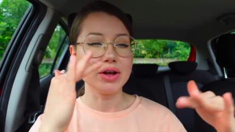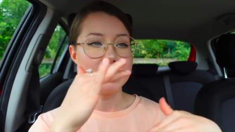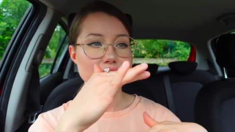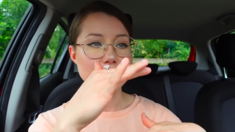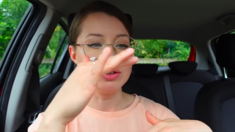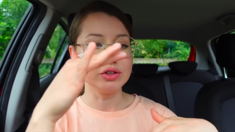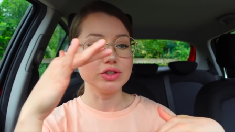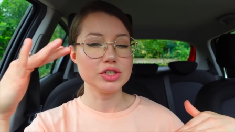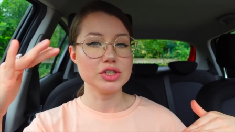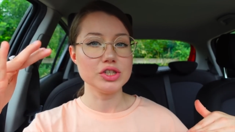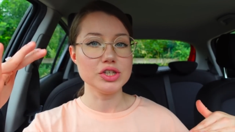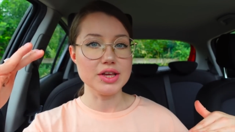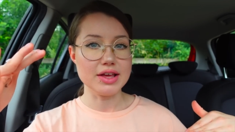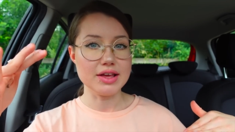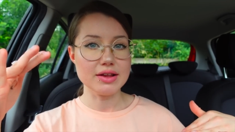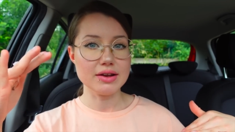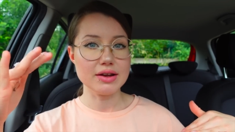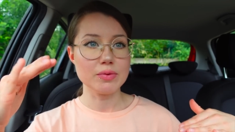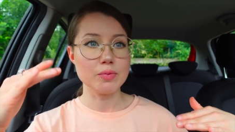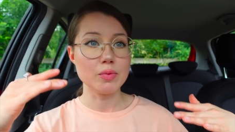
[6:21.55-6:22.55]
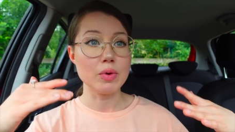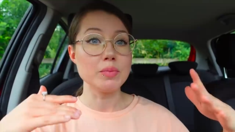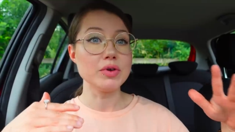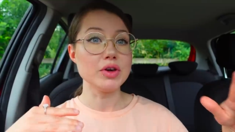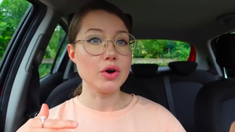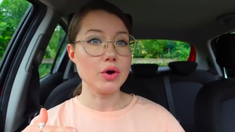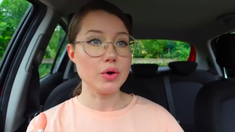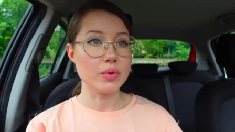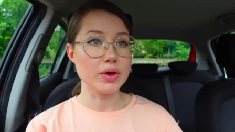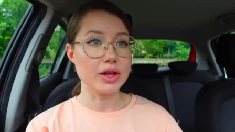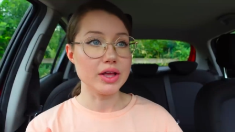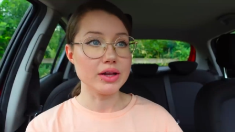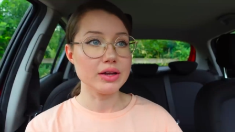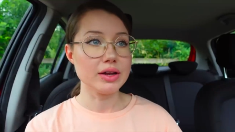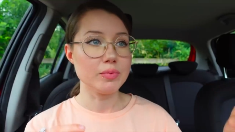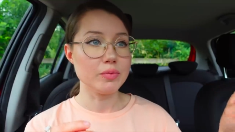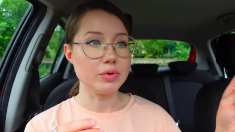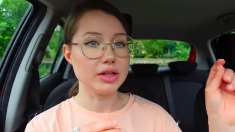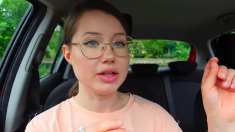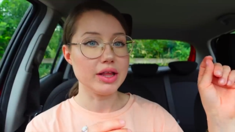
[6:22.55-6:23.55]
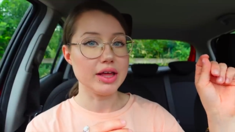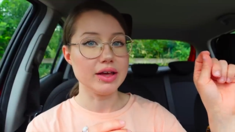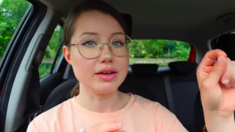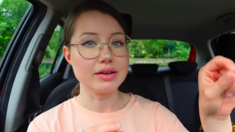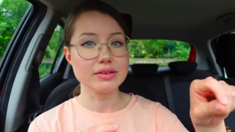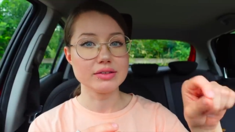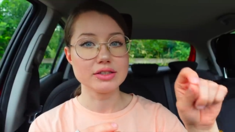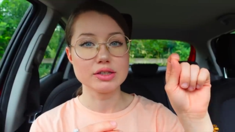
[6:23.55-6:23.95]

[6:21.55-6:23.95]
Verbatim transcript: a little sheet when we go in and we like,